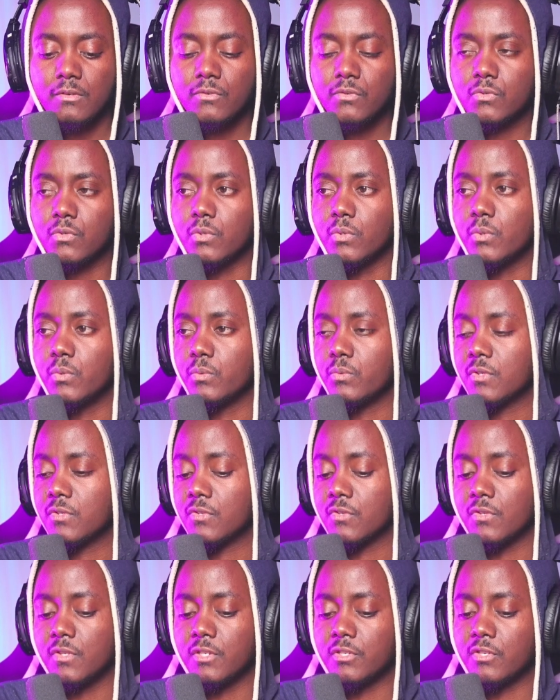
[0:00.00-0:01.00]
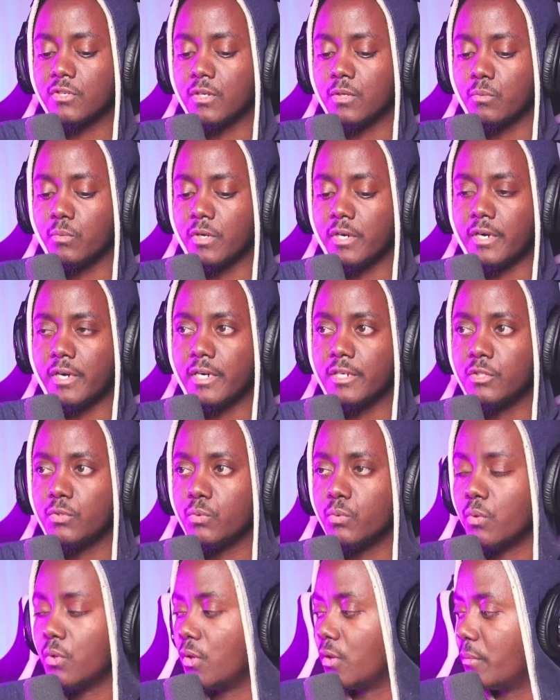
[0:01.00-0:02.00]
So this is literally where I
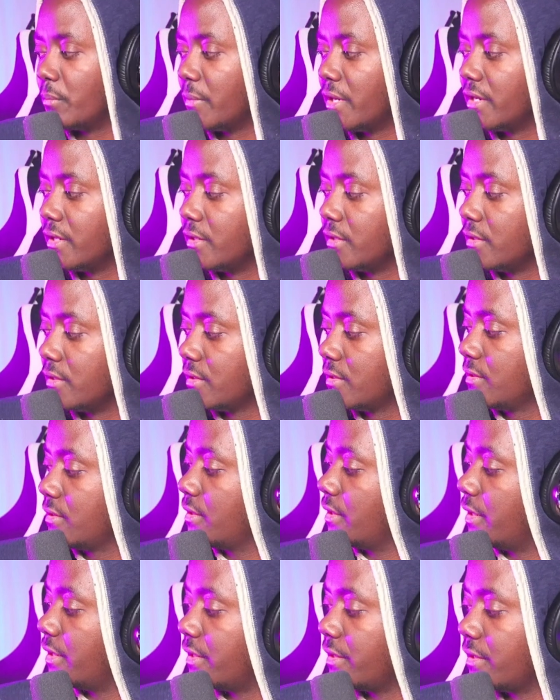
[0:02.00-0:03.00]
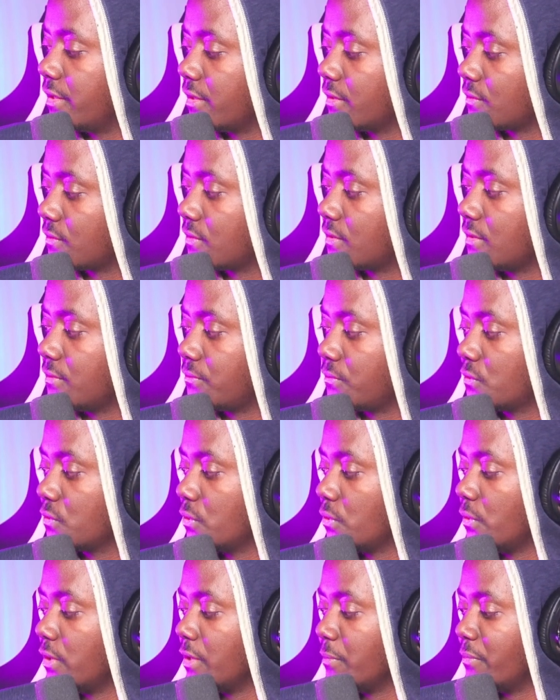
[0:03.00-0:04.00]
do all my editing and stuff.
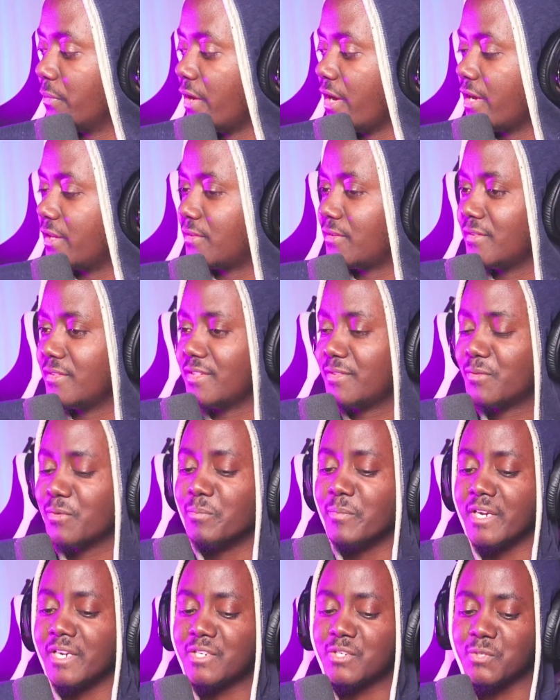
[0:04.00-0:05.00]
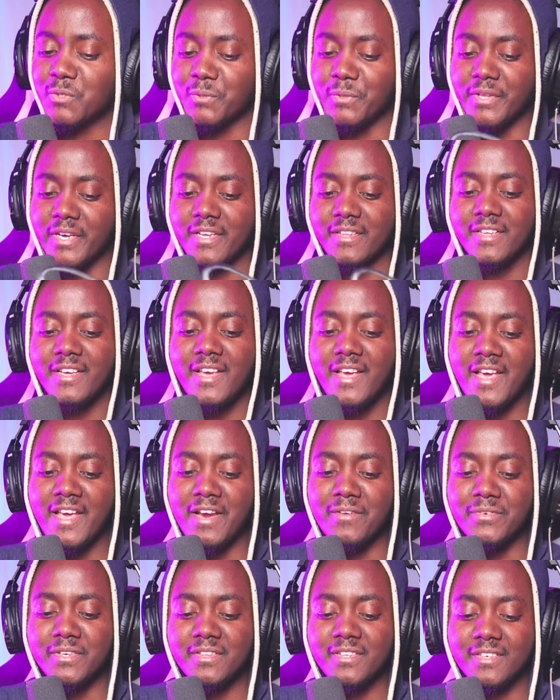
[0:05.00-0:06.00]
So I had to make sure that
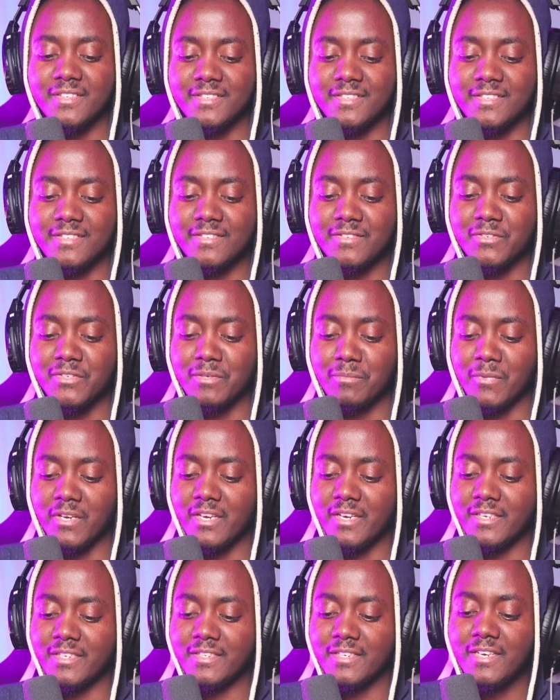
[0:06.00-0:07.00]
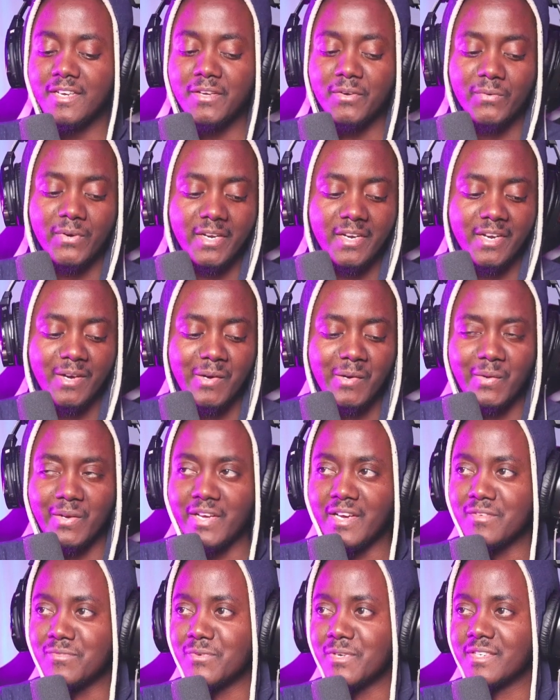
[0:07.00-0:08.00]
everything's streamlined. Right now I only
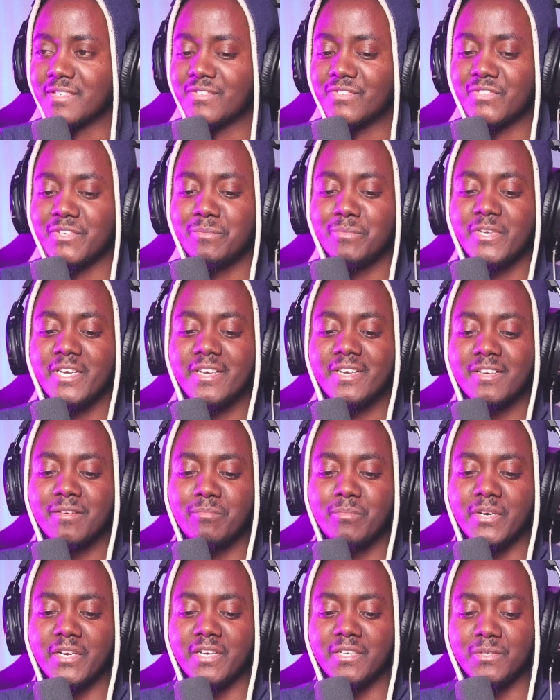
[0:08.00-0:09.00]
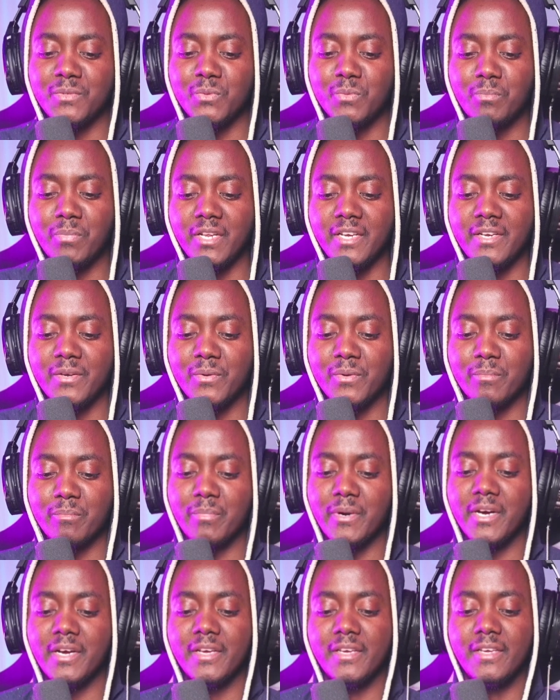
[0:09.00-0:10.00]
have one Stream Deck, but I do plan on
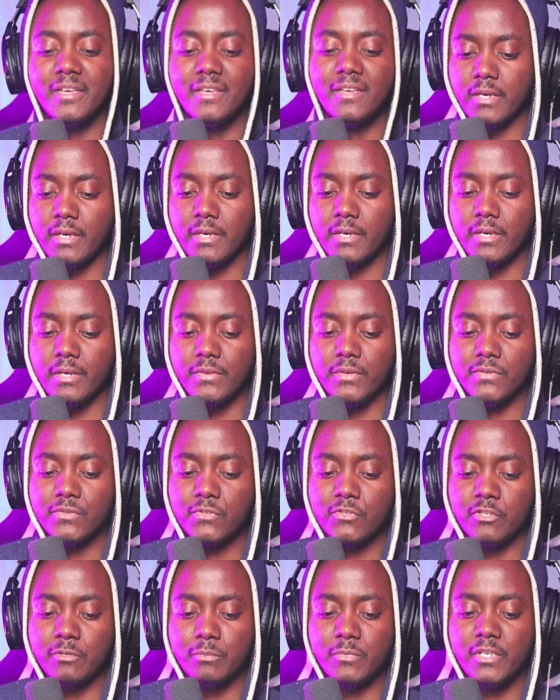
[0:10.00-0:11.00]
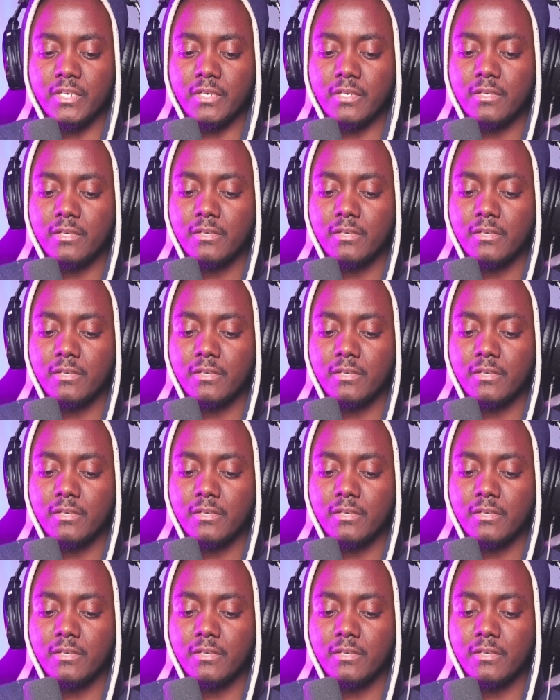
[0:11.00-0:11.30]
buying another Stream Deck.